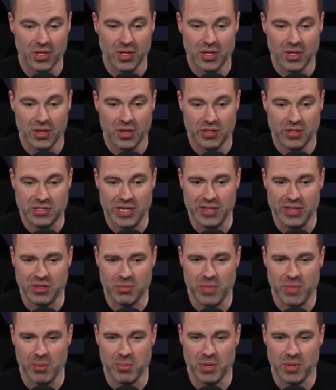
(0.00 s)
The 10th
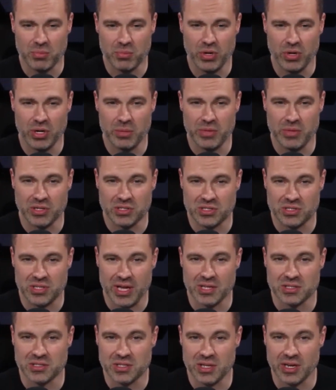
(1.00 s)
Amendment pretty much
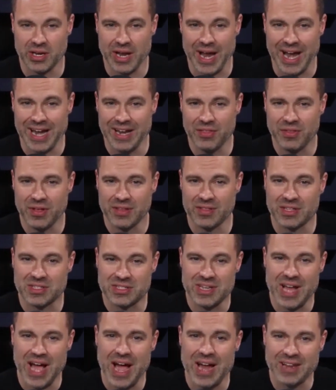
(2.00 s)
says that anything that's
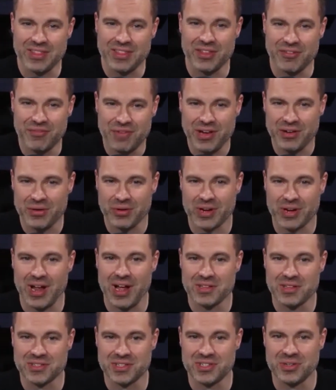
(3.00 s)
not in the federal
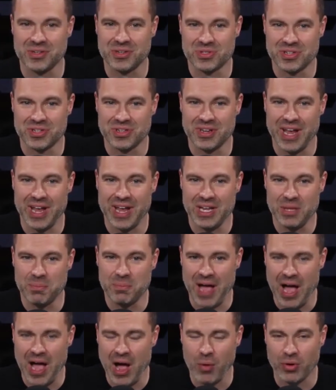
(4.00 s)
Constitution, any
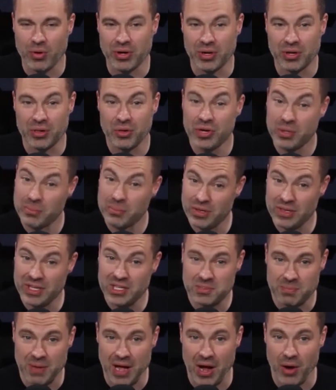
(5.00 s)
power, including
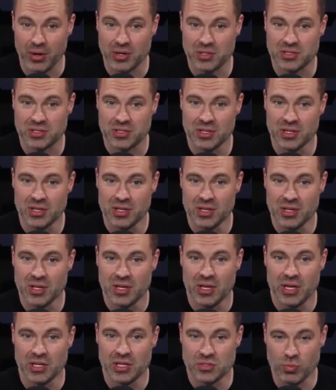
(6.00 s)
police powers,
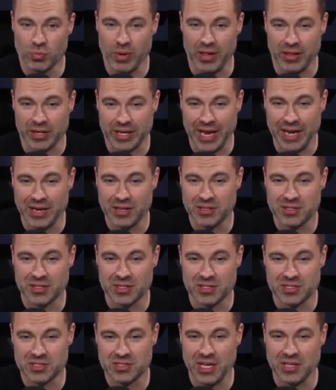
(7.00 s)
is relegated to
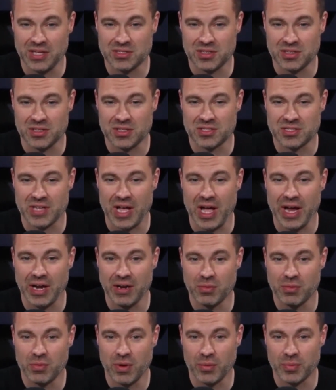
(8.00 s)
the states to decide
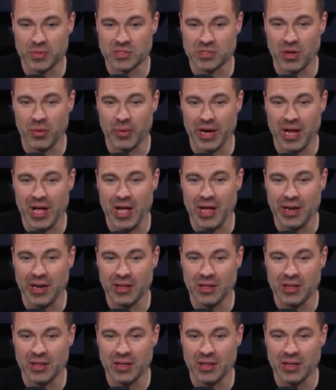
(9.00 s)
what was going on.